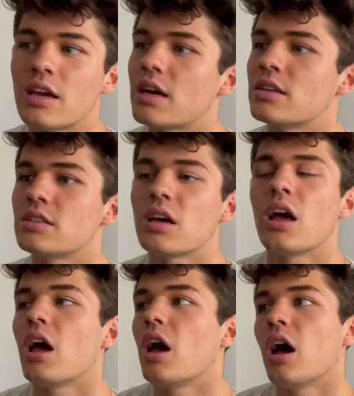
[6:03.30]
and
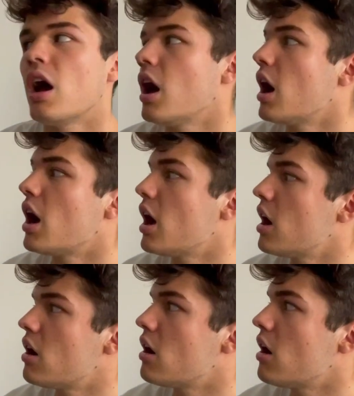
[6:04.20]

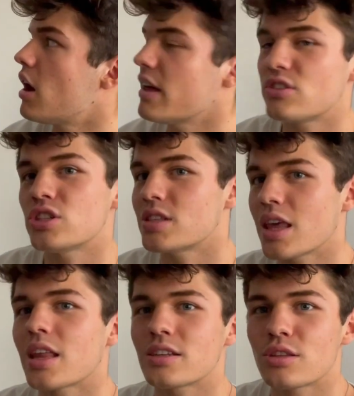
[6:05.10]
I just
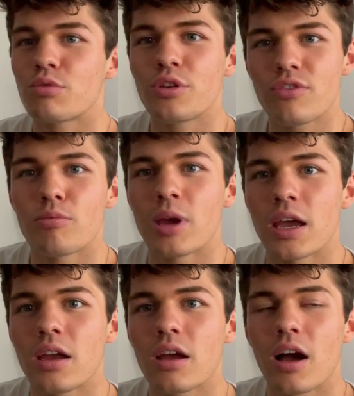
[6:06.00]
think that's the route for
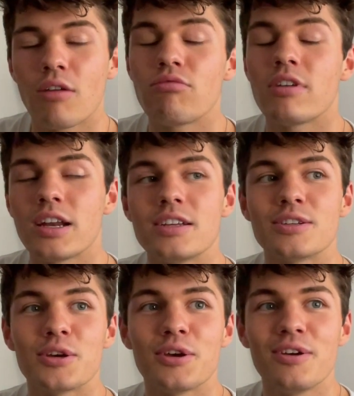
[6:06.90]
me. I really
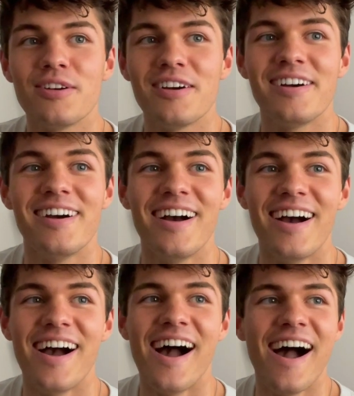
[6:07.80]
do.
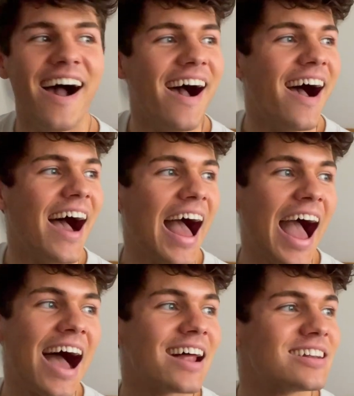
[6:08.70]

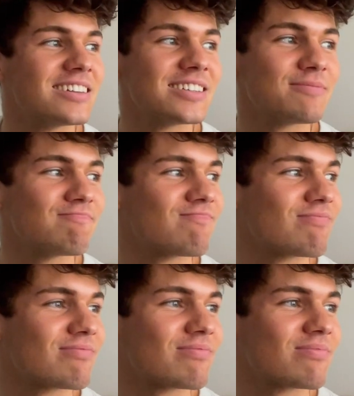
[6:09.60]
And
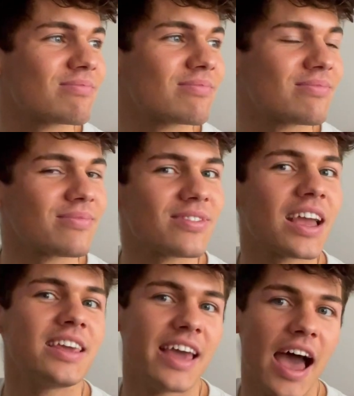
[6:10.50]

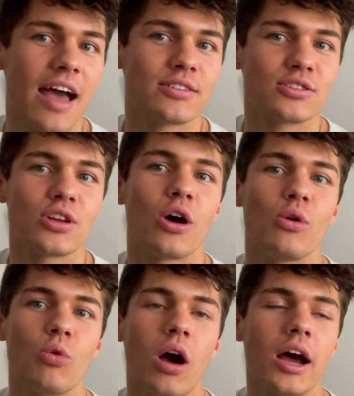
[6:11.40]
yeah,
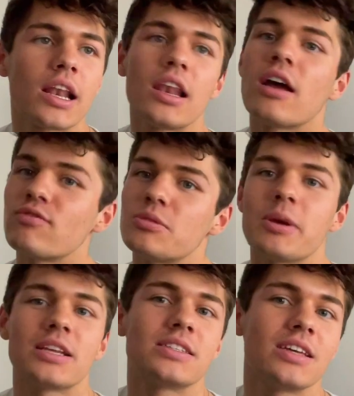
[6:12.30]
so I'd love to be
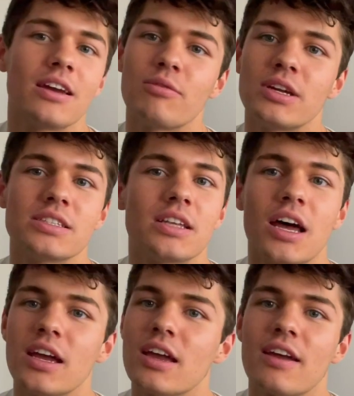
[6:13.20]
in a series
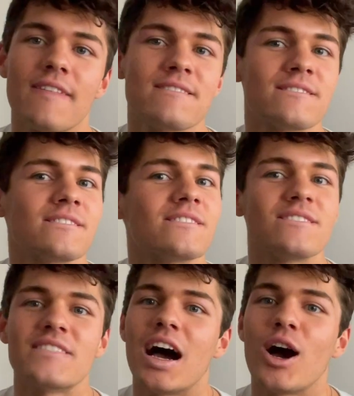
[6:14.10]
like
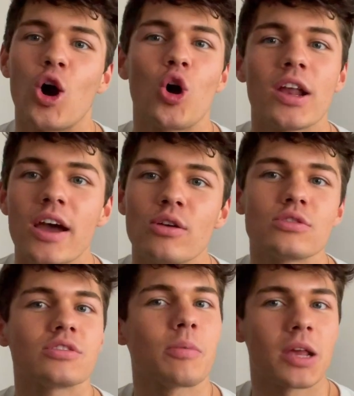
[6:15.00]
Hollyoaks
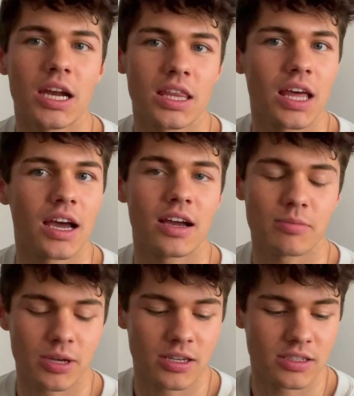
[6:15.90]
or something like that,
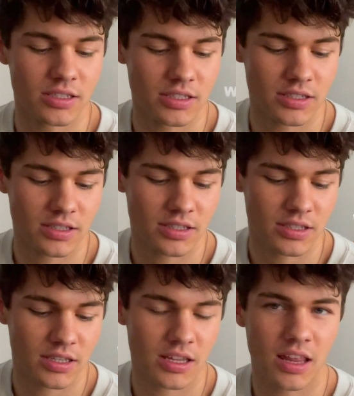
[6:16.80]
because
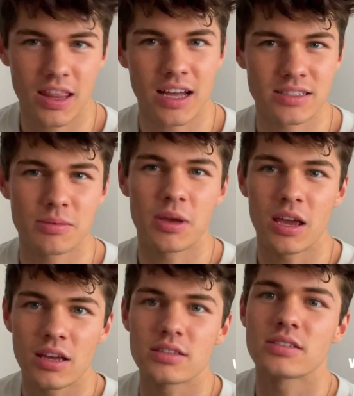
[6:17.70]
that to
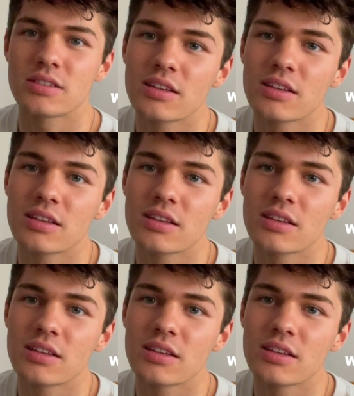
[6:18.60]
me is